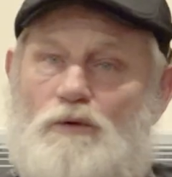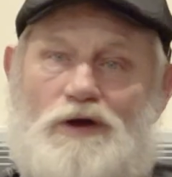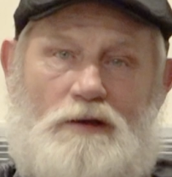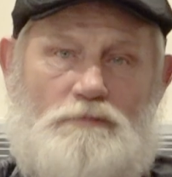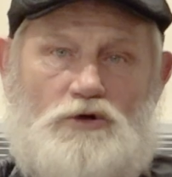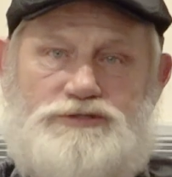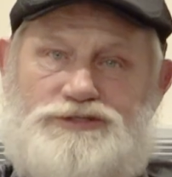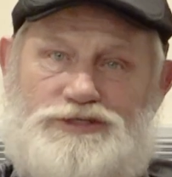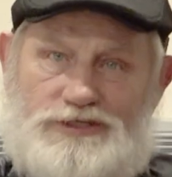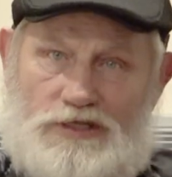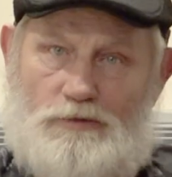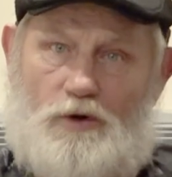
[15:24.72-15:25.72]
Well, I mostly
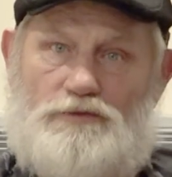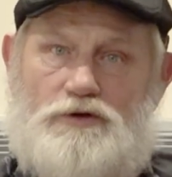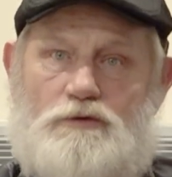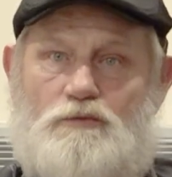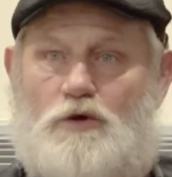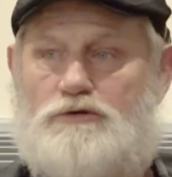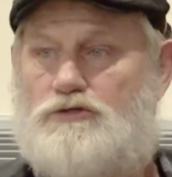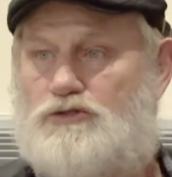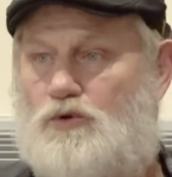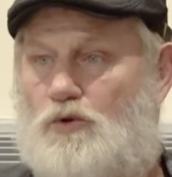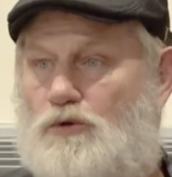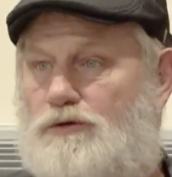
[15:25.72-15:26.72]
just come over here and work the
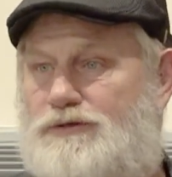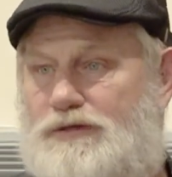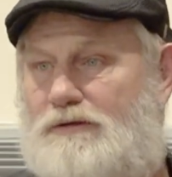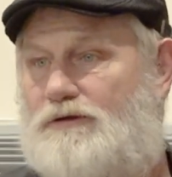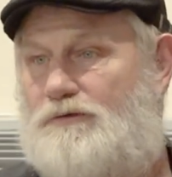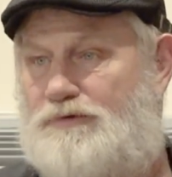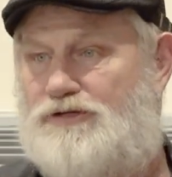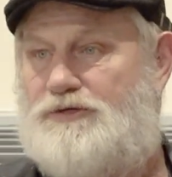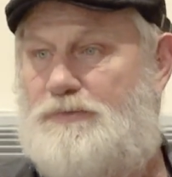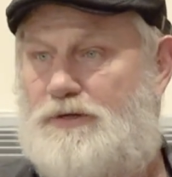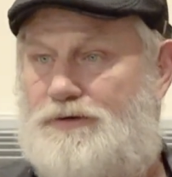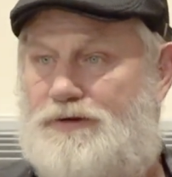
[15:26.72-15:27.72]
store because I was on
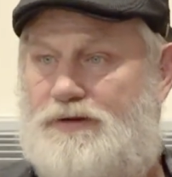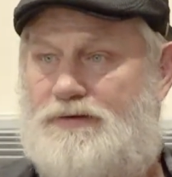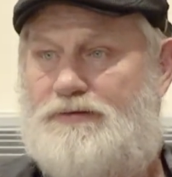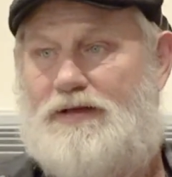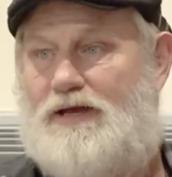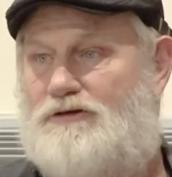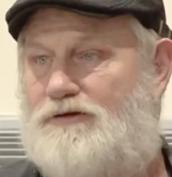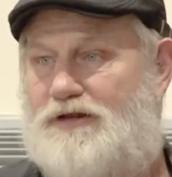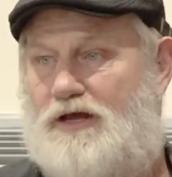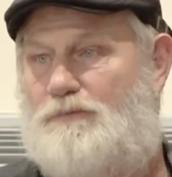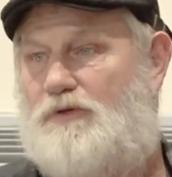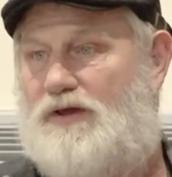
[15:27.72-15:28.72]
disability and I couldn't
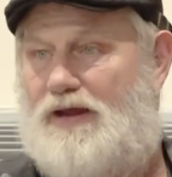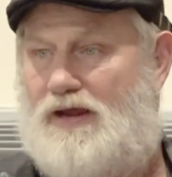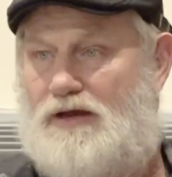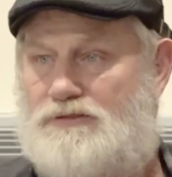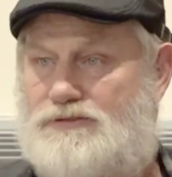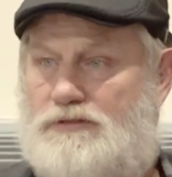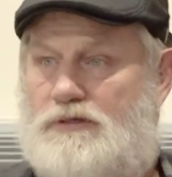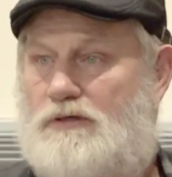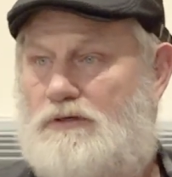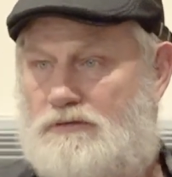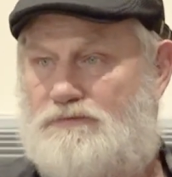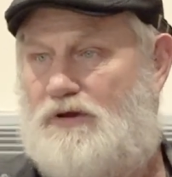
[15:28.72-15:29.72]
help with the house.
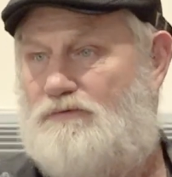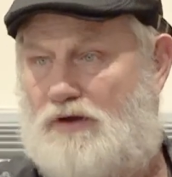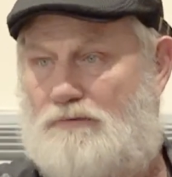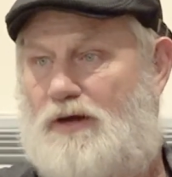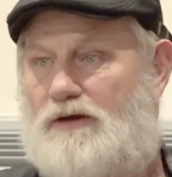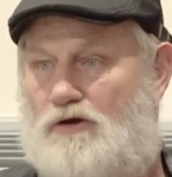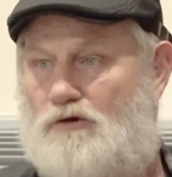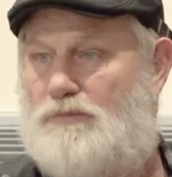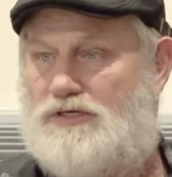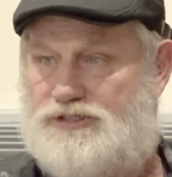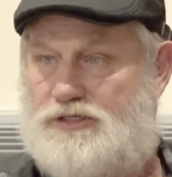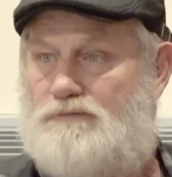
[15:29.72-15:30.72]
They I might hurt
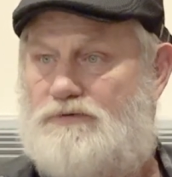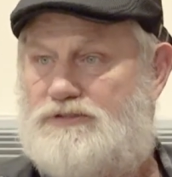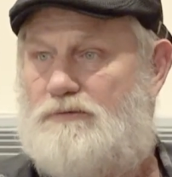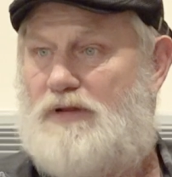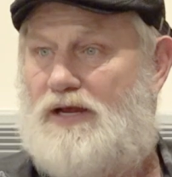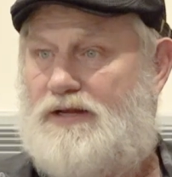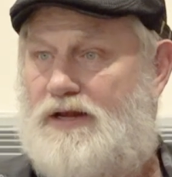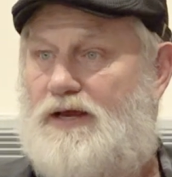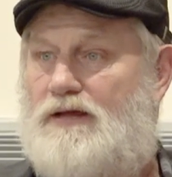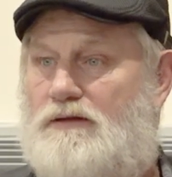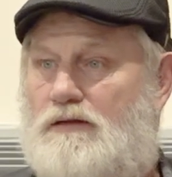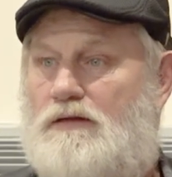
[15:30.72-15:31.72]
myself or something like
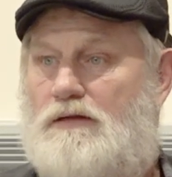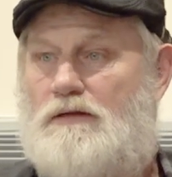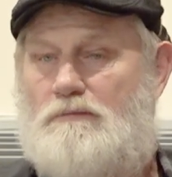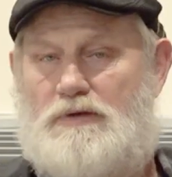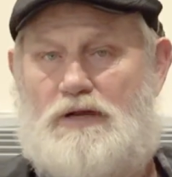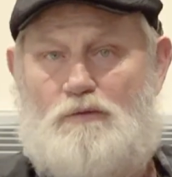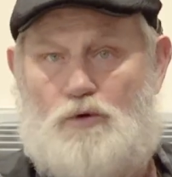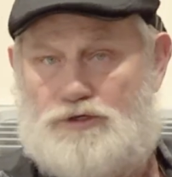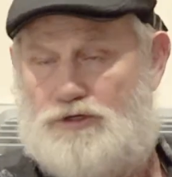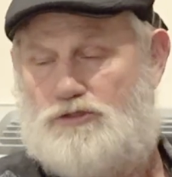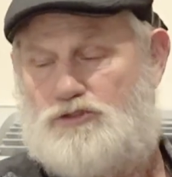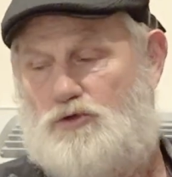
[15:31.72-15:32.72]
that. But I worked
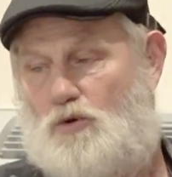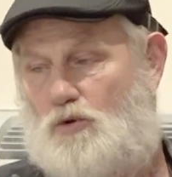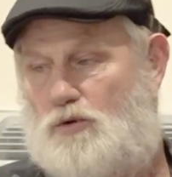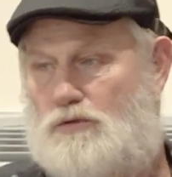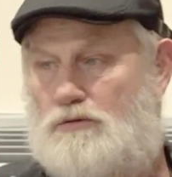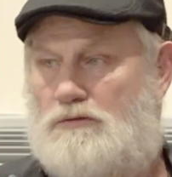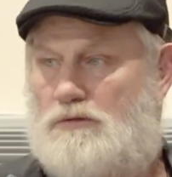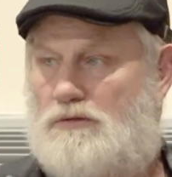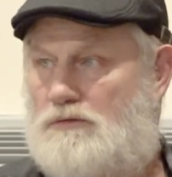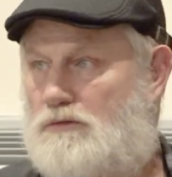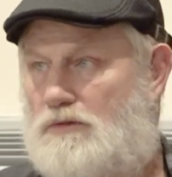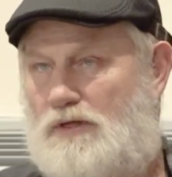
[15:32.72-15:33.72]
in the store.
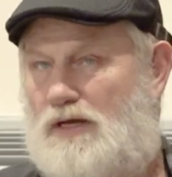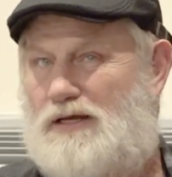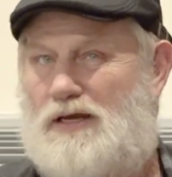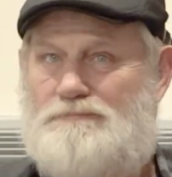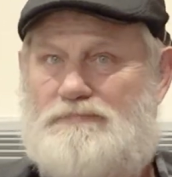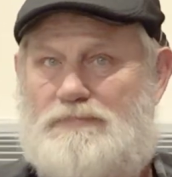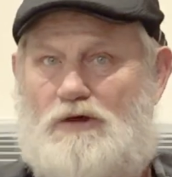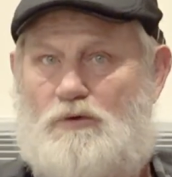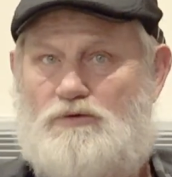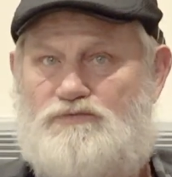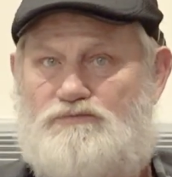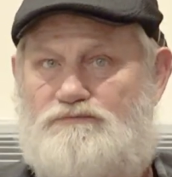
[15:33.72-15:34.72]
I got
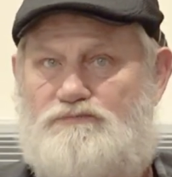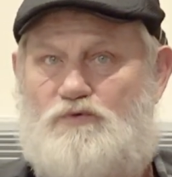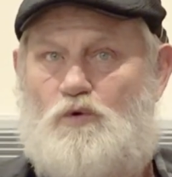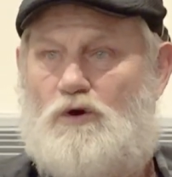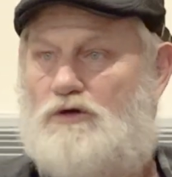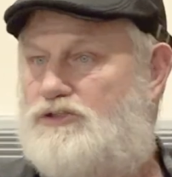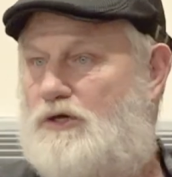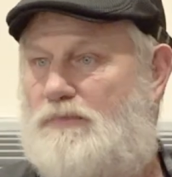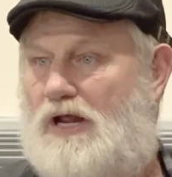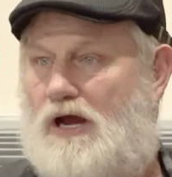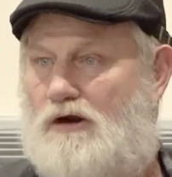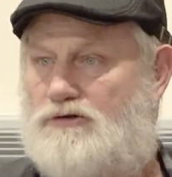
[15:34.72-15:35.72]
almost 400 something
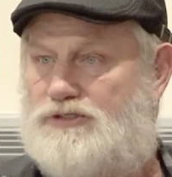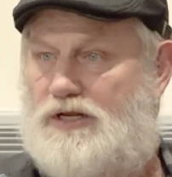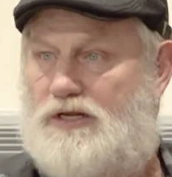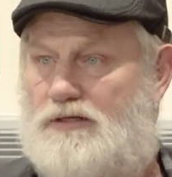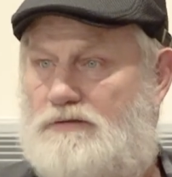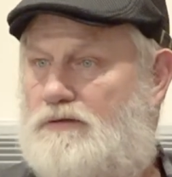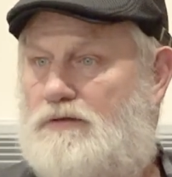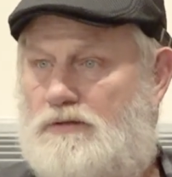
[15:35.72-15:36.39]
hours in.